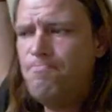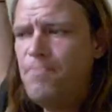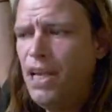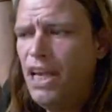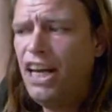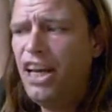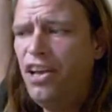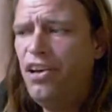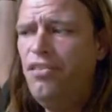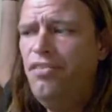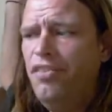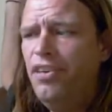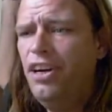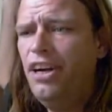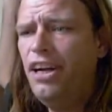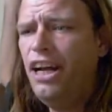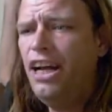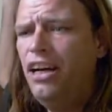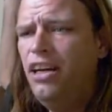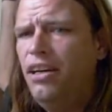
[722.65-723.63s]
Gotta go for
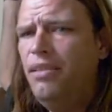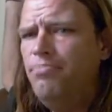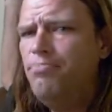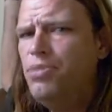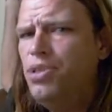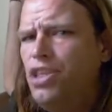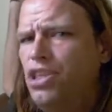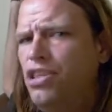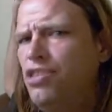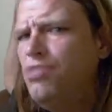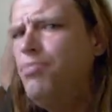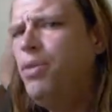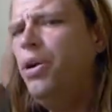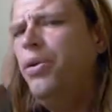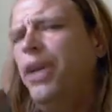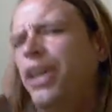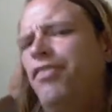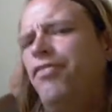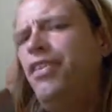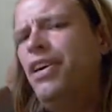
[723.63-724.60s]
it. Um, seen some
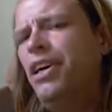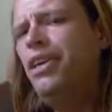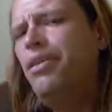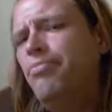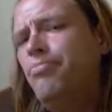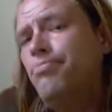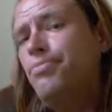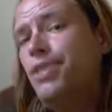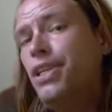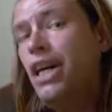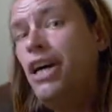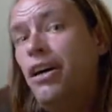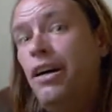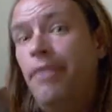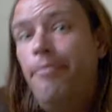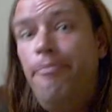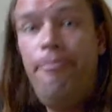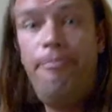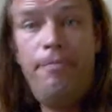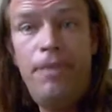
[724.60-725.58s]
alright films.
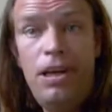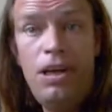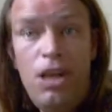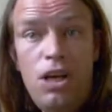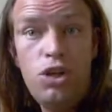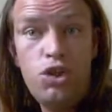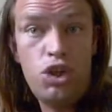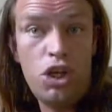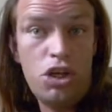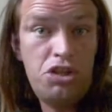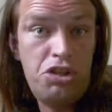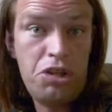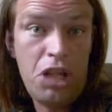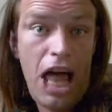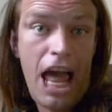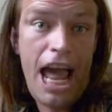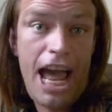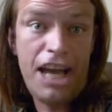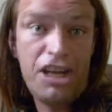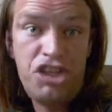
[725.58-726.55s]
Uh, saw
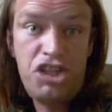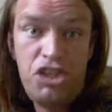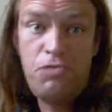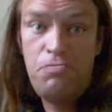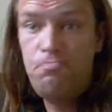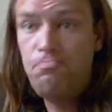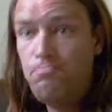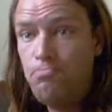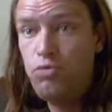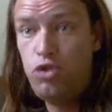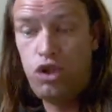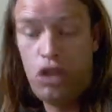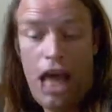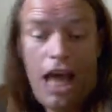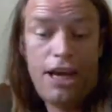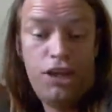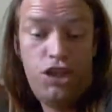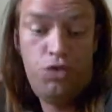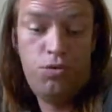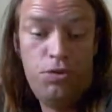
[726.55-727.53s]
Slash.
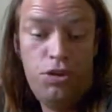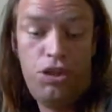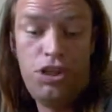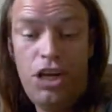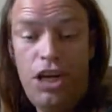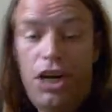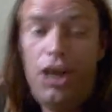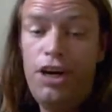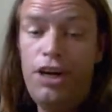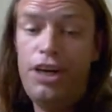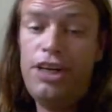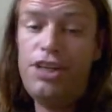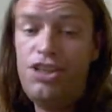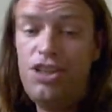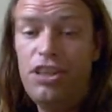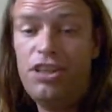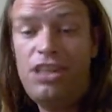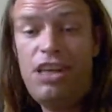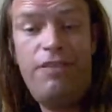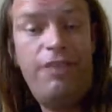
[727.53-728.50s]
Slash was there, and I
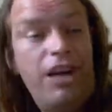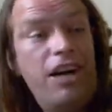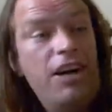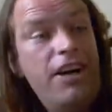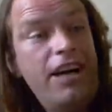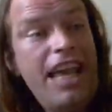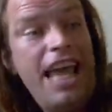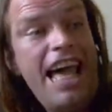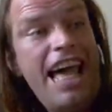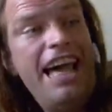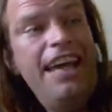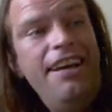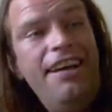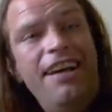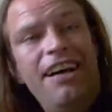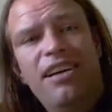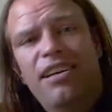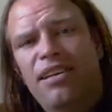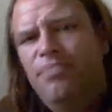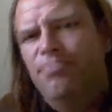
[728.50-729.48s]
saw David Arquette.
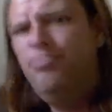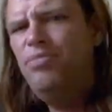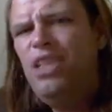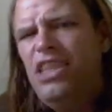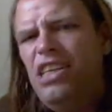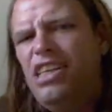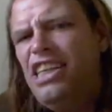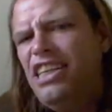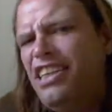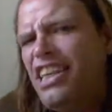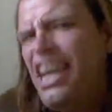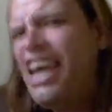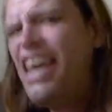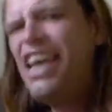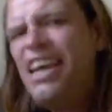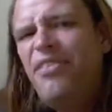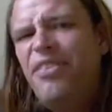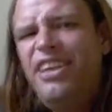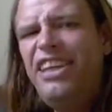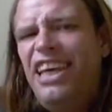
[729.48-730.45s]
Um, didn't get to
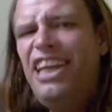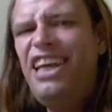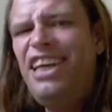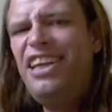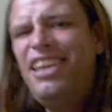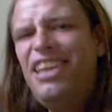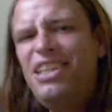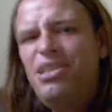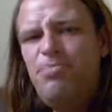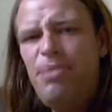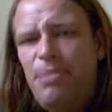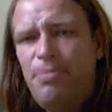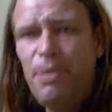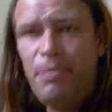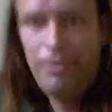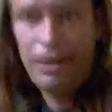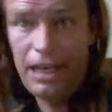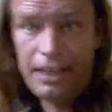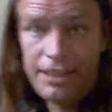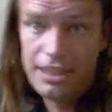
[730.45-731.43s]
hang with any of these people,
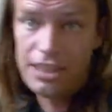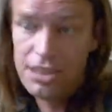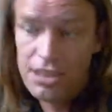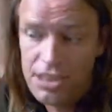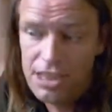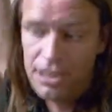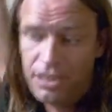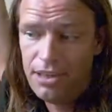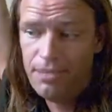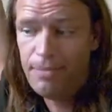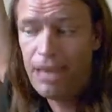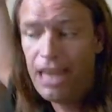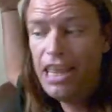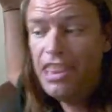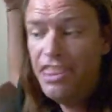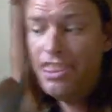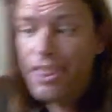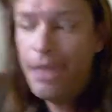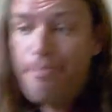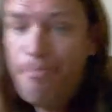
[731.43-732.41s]
but I did see them
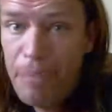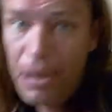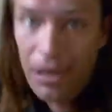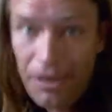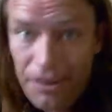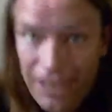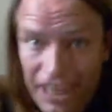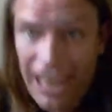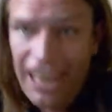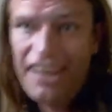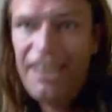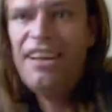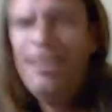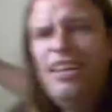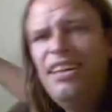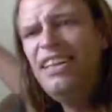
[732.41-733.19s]
in the building.